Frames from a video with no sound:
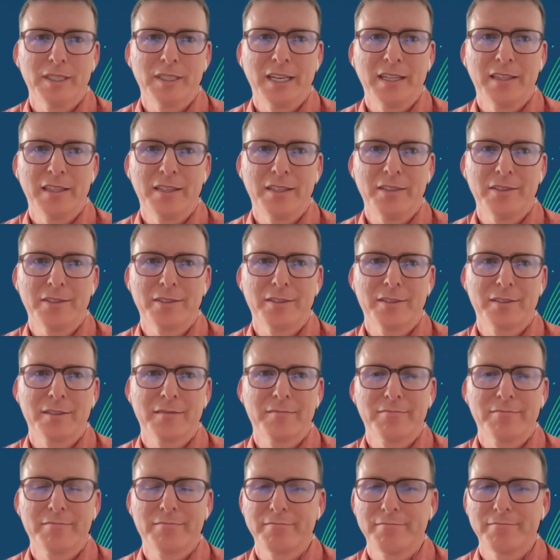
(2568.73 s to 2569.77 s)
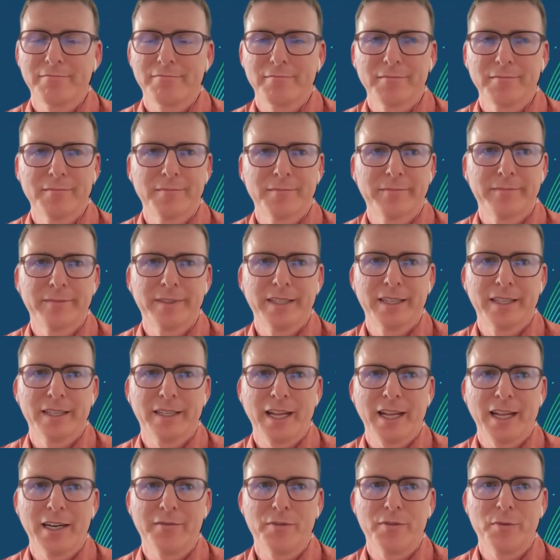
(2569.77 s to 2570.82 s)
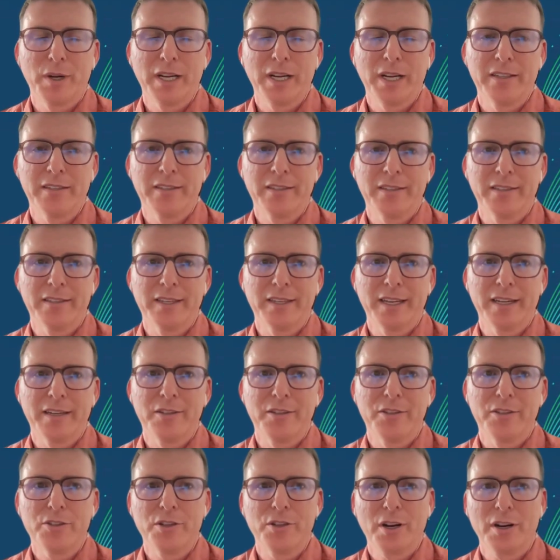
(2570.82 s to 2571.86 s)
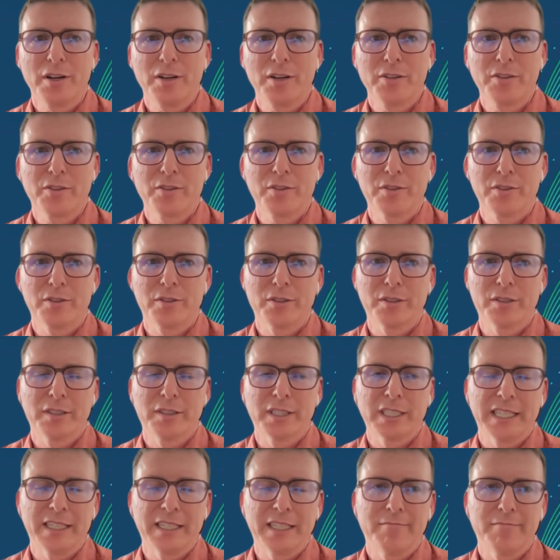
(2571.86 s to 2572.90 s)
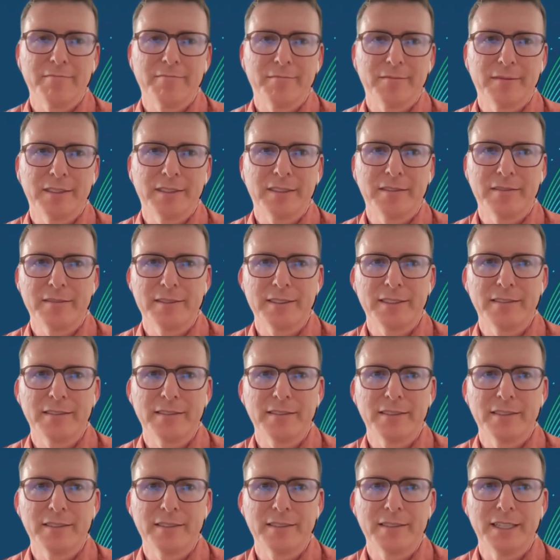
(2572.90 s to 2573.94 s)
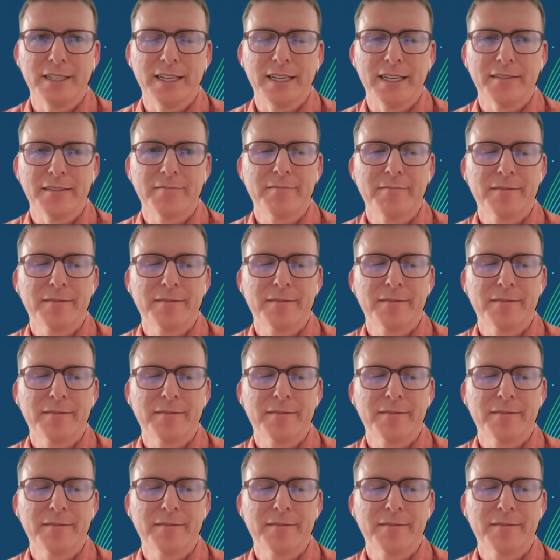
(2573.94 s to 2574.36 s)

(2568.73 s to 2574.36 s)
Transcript: And there's a lot of different ways to send charts or, yeah,